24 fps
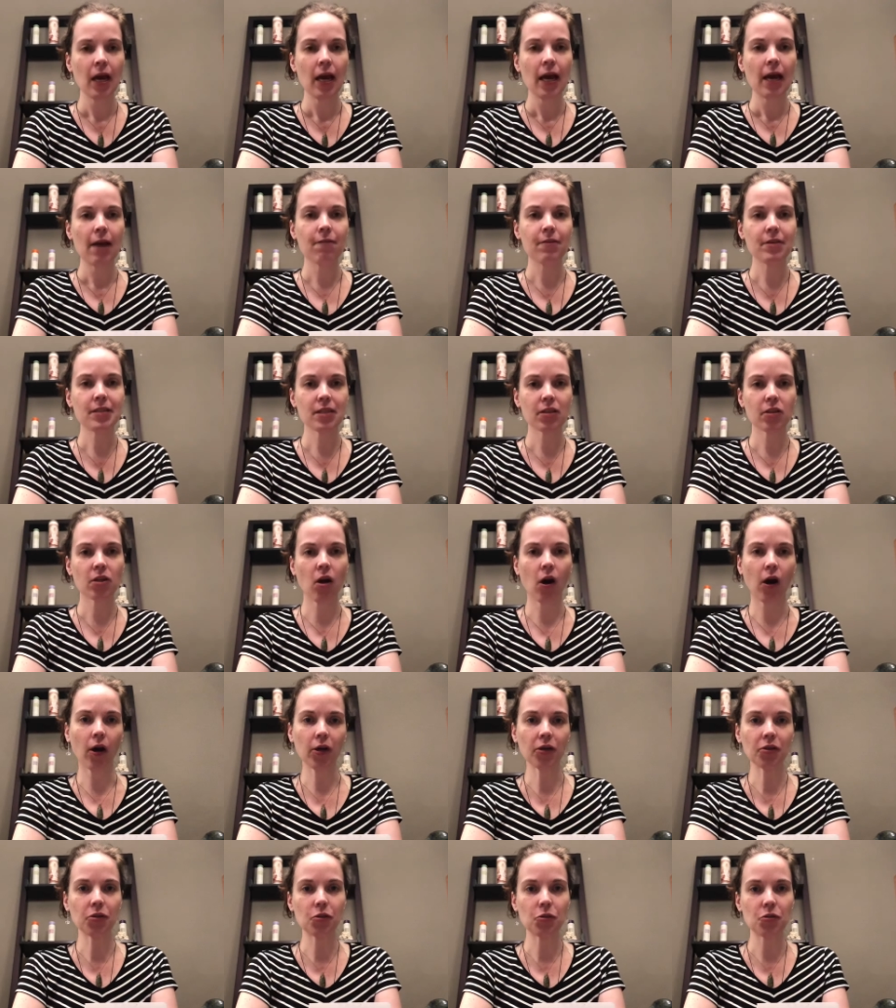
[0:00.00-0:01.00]
If it's a
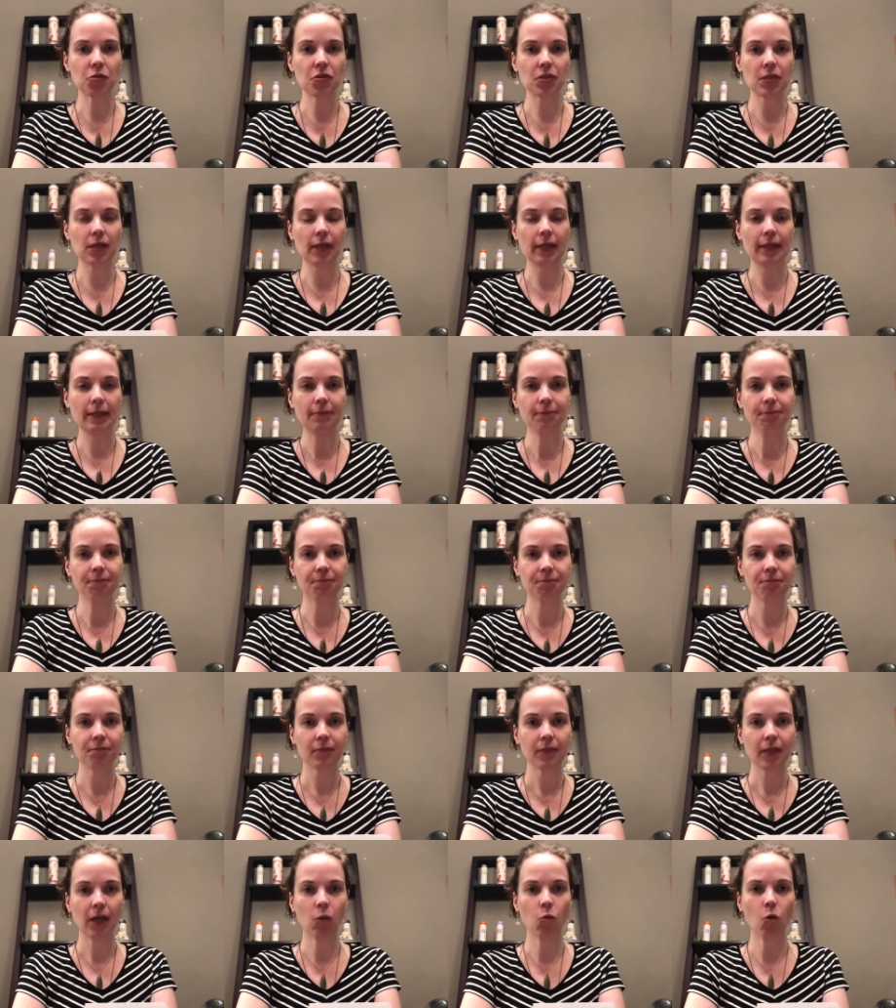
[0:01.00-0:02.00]
cardinal sign,
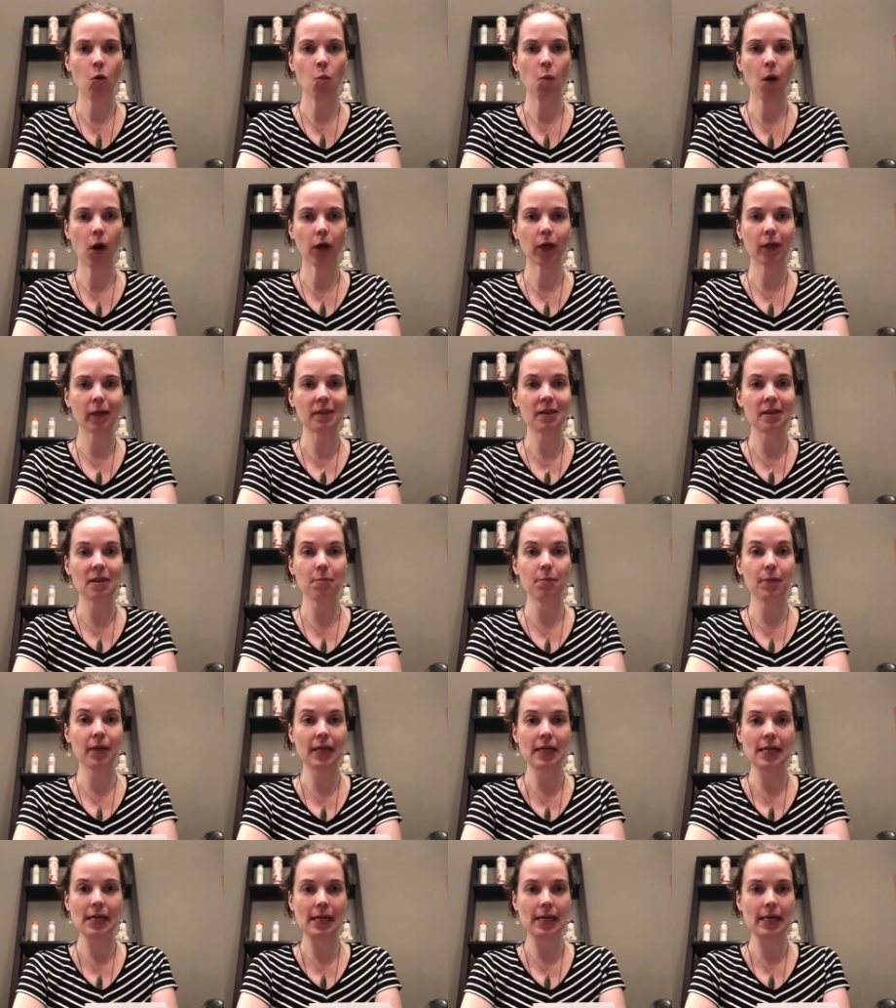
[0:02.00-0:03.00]
it will mark the
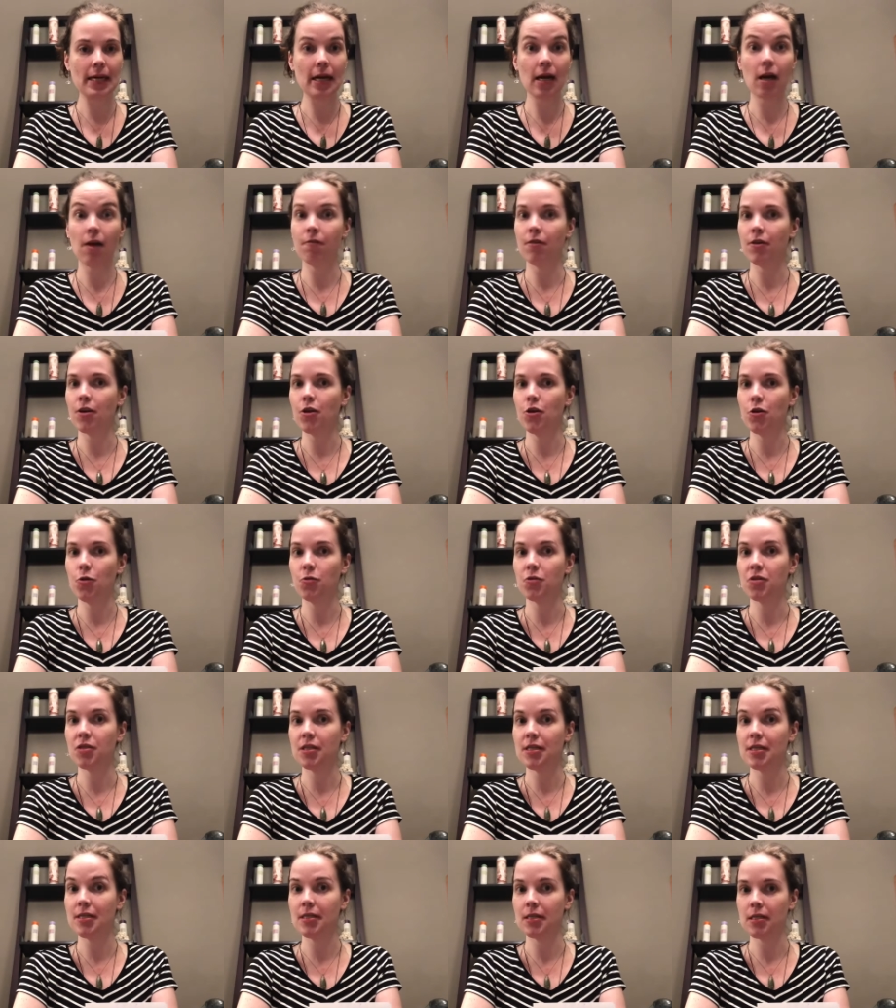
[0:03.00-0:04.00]
beginning of a new
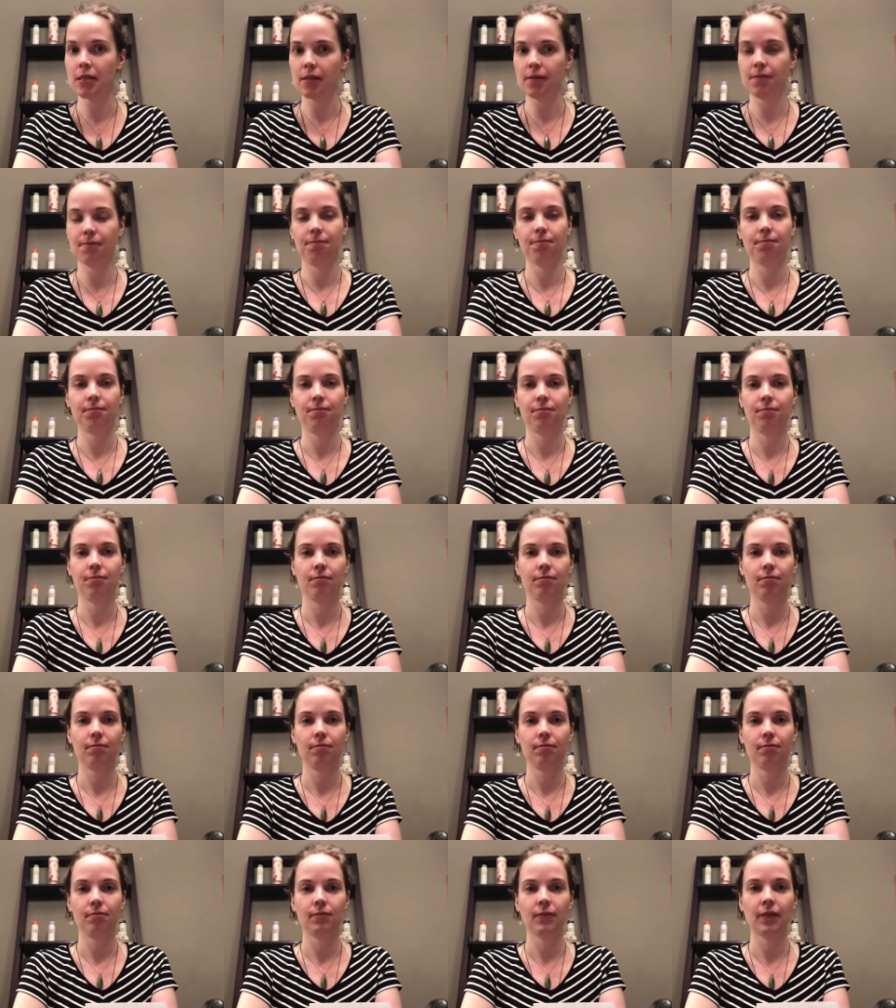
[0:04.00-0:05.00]
season,
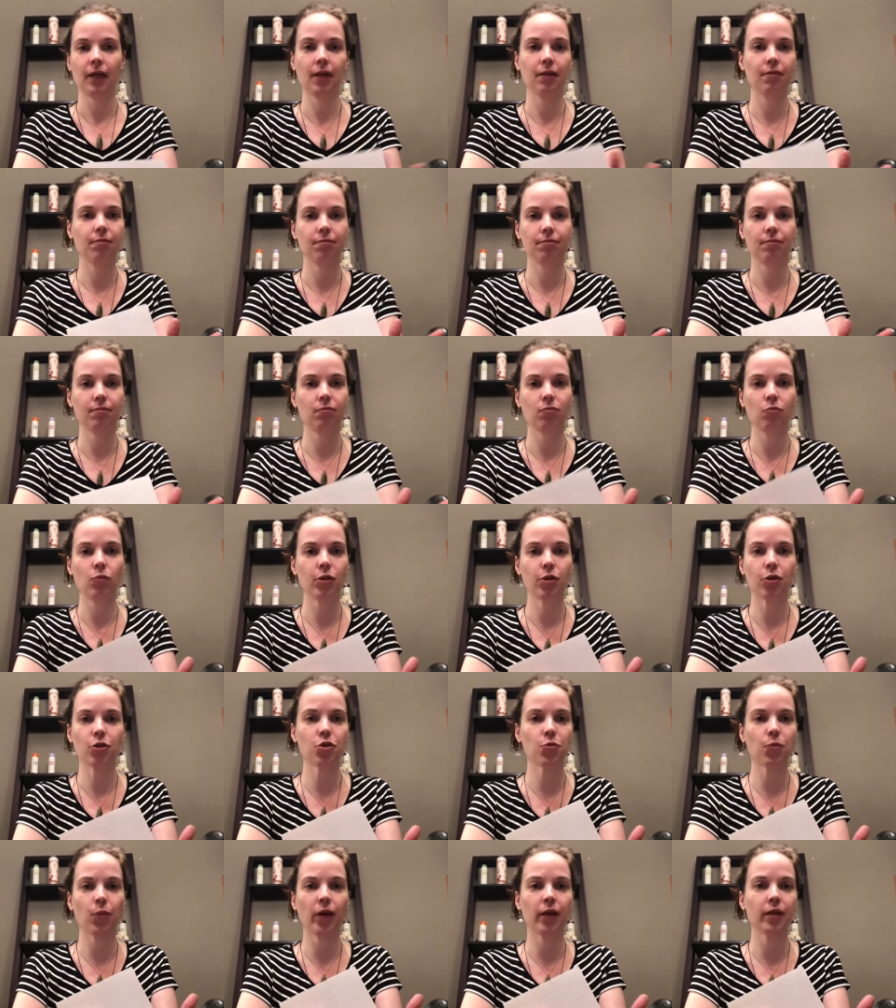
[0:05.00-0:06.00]
like winter,
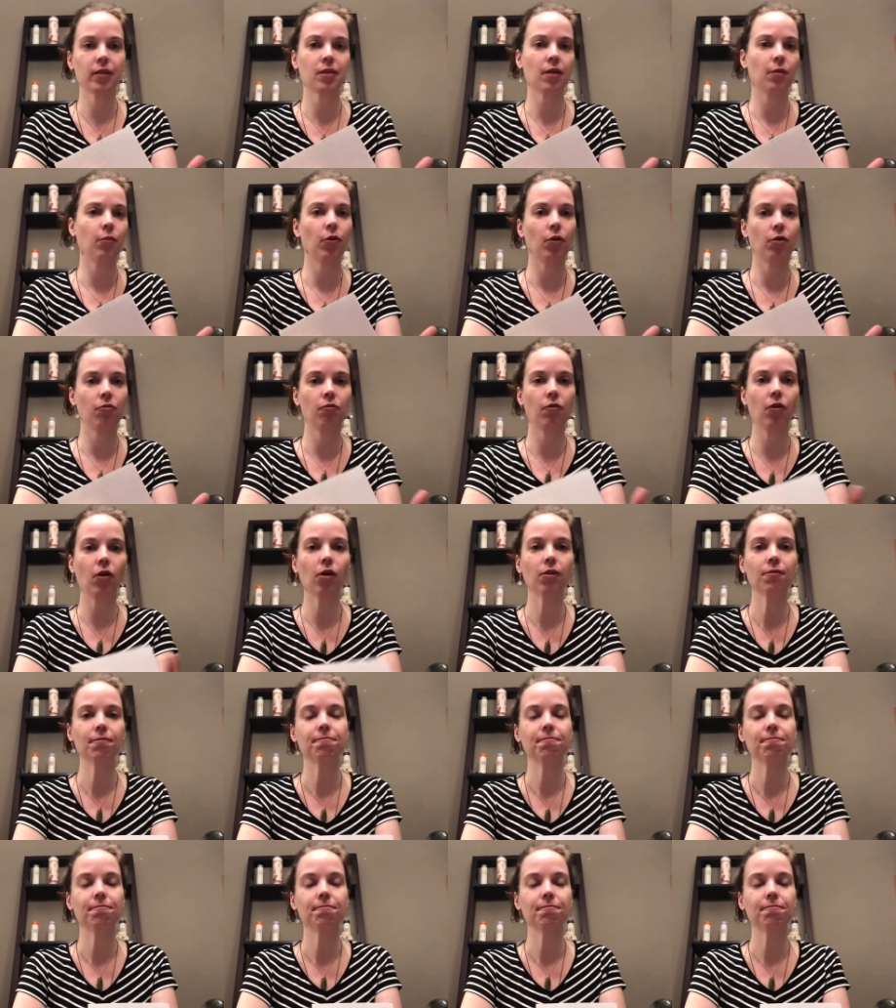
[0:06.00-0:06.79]
spring, summer, and fall.